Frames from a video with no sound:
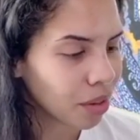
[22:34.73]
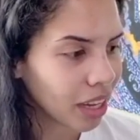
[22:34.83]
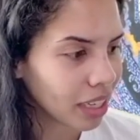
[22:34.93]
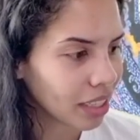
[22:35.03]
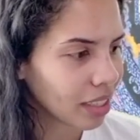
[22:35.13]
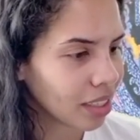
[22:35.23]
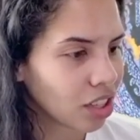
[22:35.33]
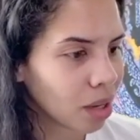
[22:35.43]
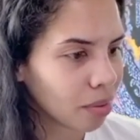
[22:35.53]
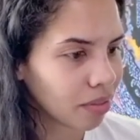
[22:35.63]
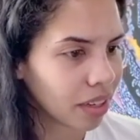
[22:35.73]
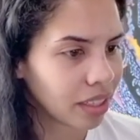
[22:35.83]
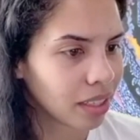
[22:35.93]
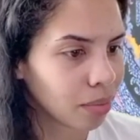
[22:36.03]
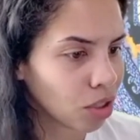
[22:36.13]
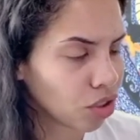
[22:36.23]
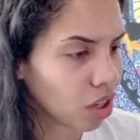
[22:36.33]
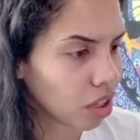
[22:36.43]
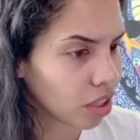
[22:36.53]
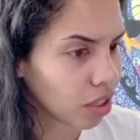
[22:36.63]
would like to see Chopper fight someone
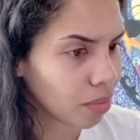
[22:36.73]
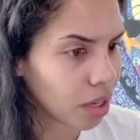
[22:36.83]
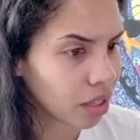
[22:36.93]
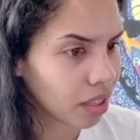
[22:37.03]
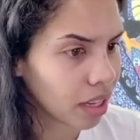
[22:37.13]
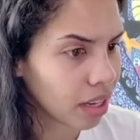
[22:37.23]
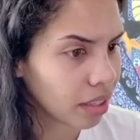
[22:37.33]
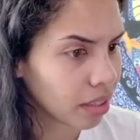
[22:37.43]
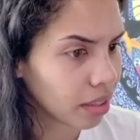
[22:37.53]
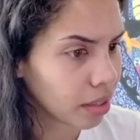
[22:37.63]
strong though, I'm not gonna lie.